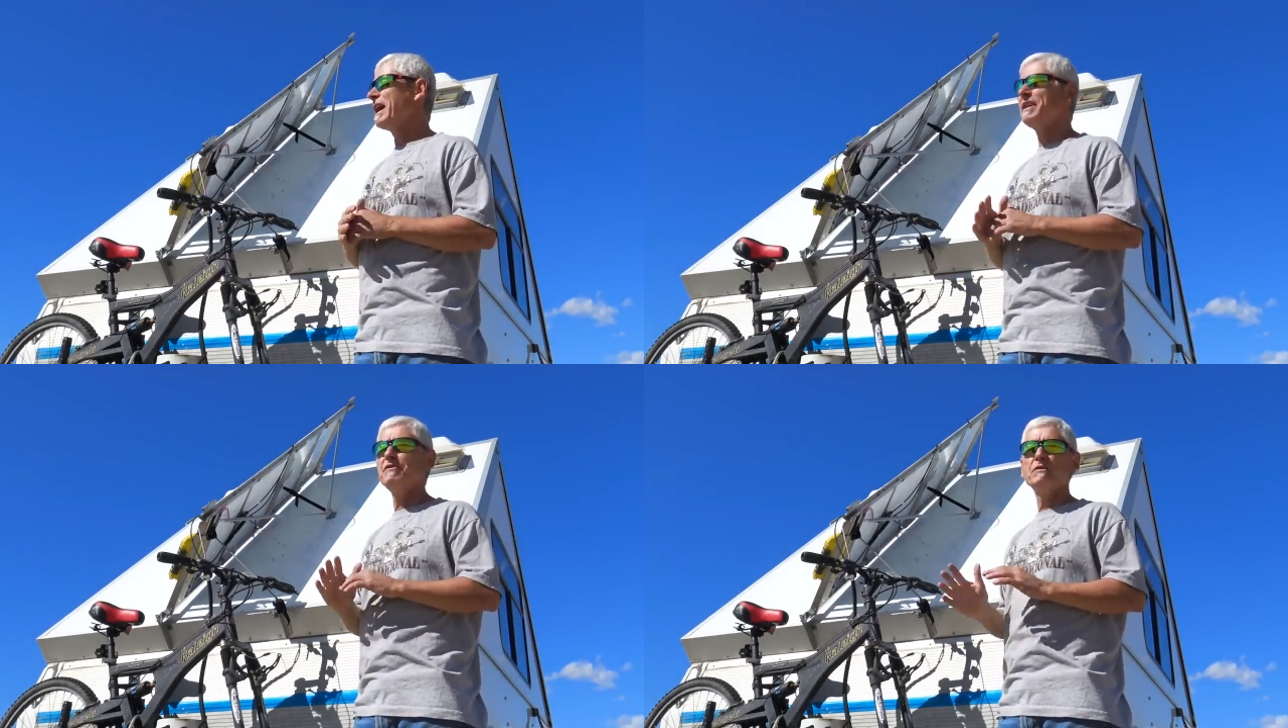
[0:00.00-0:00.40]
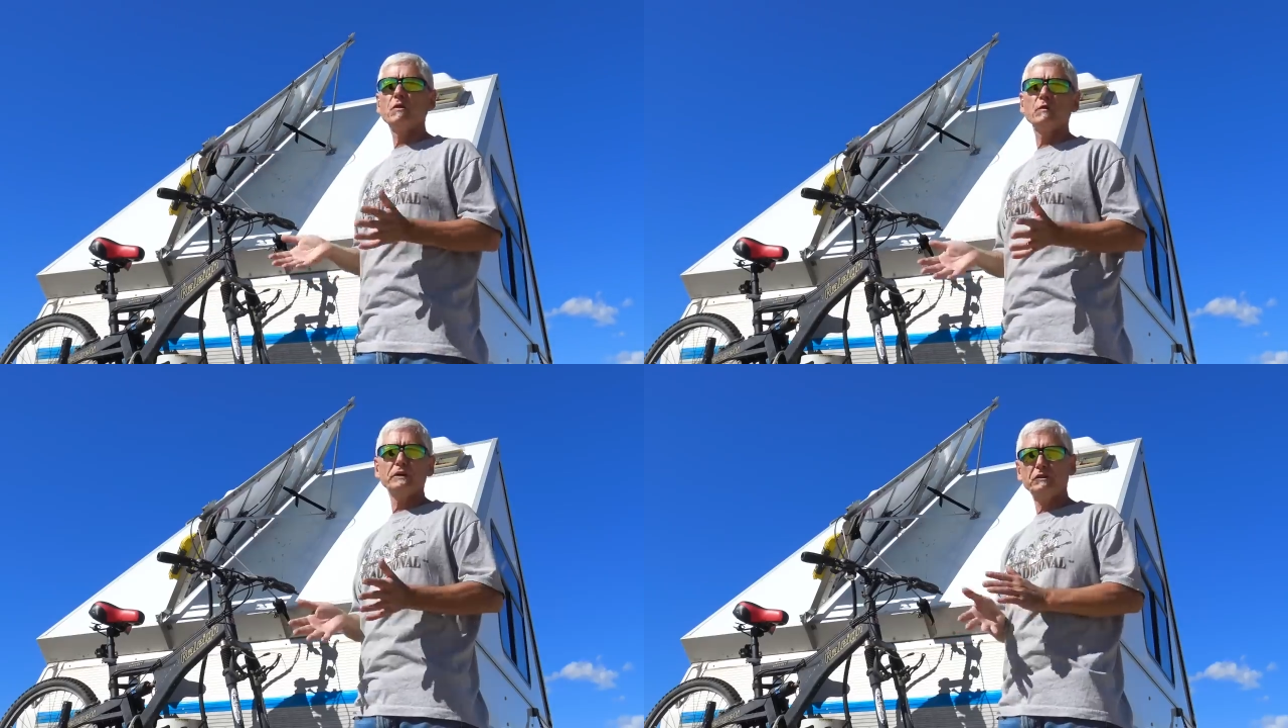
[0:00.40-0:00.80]
had
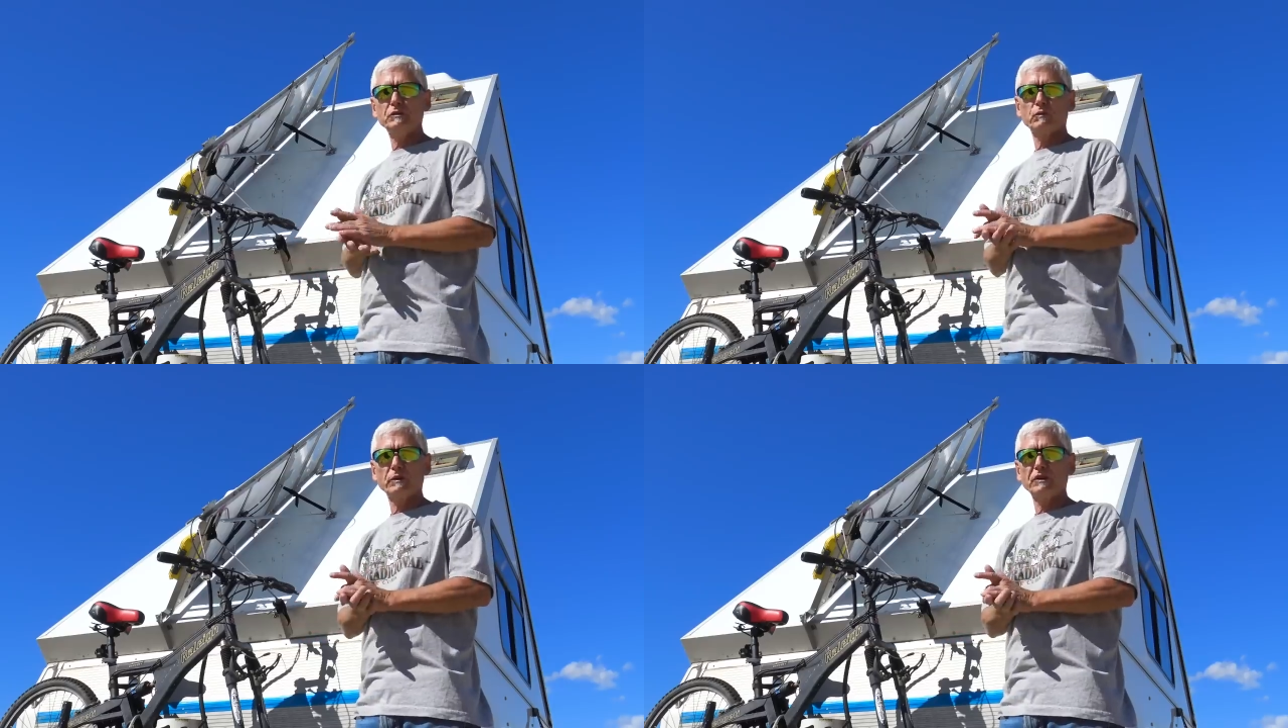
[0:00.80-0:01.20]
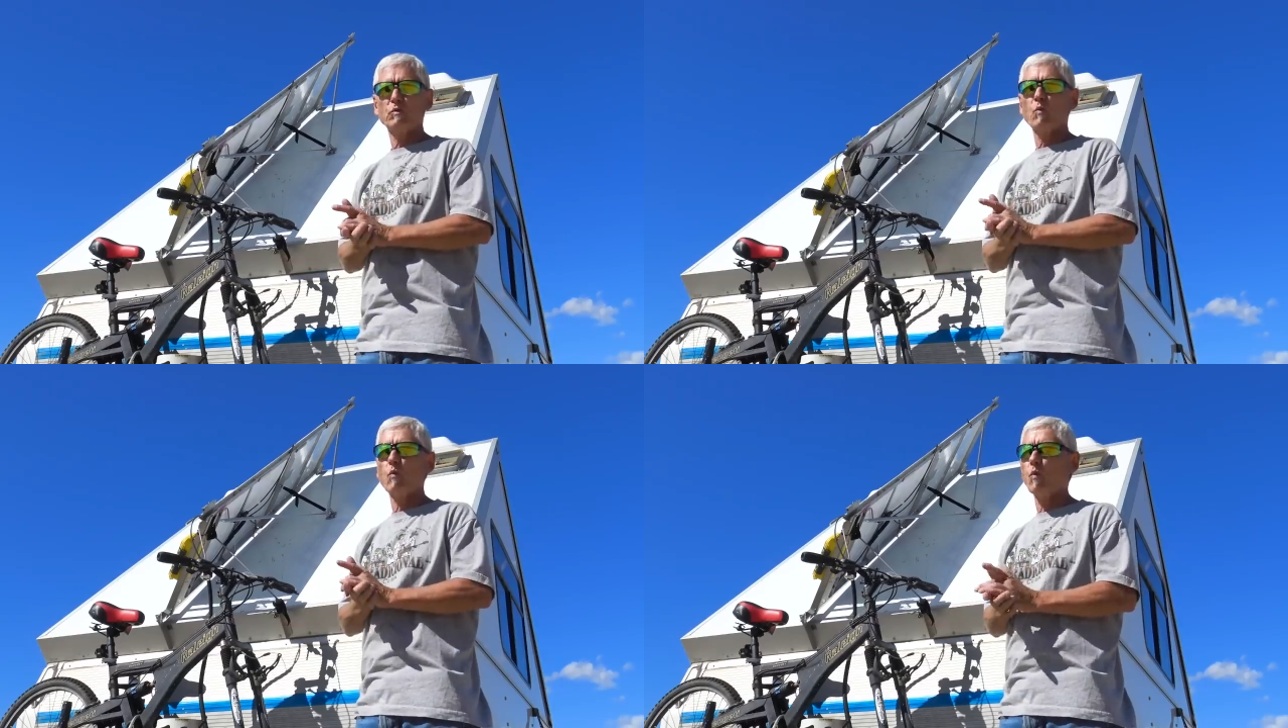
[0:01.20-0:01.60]
no issues with it
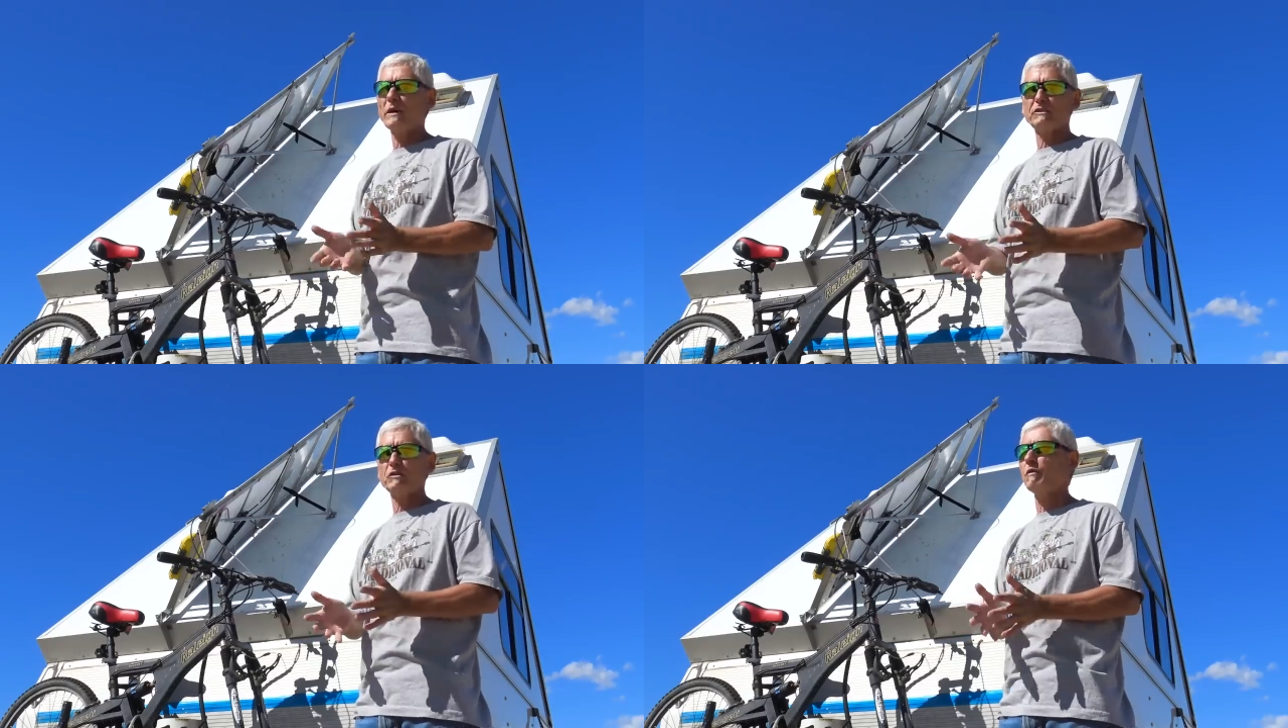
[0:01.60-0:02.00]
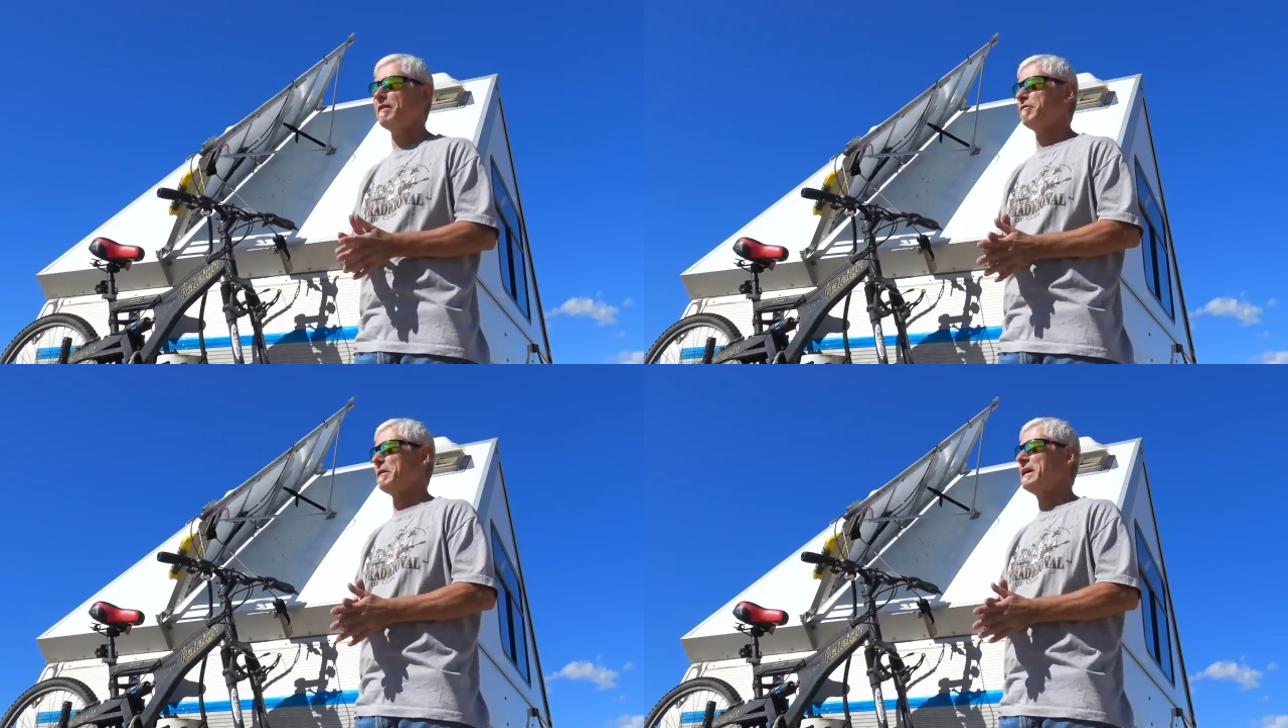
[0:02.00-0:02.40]

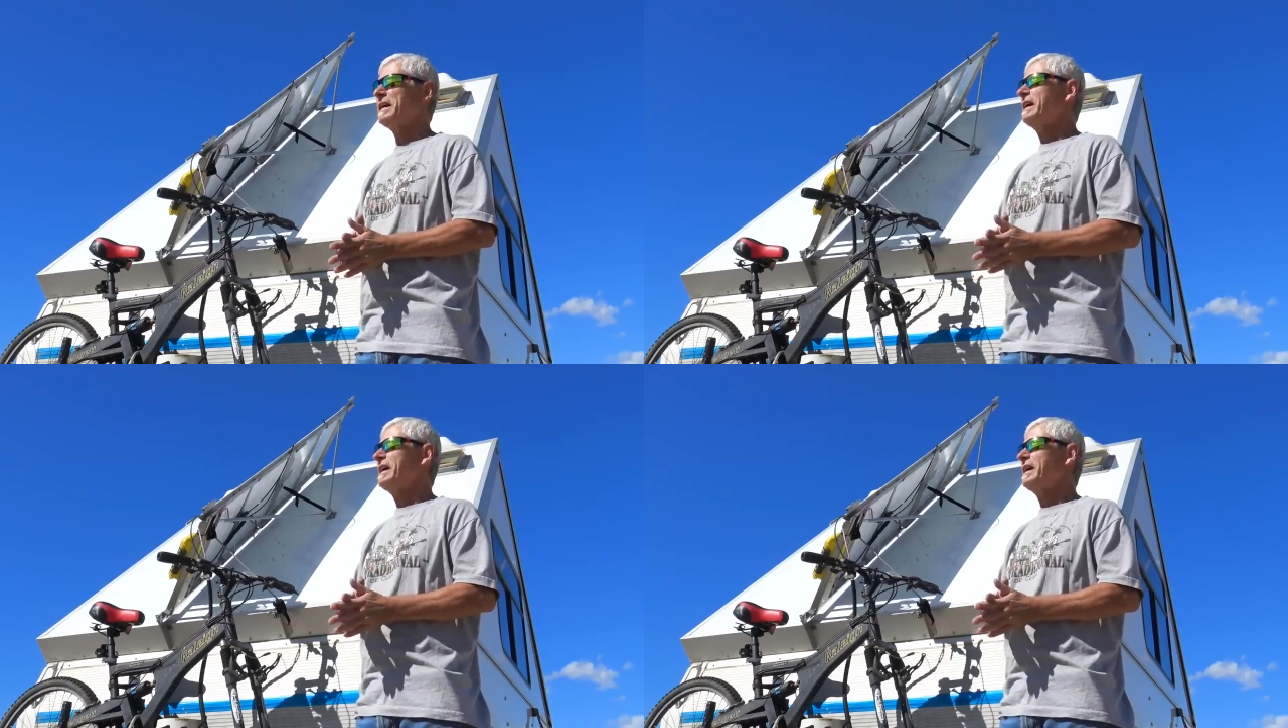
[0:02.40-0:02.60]
whatsoever.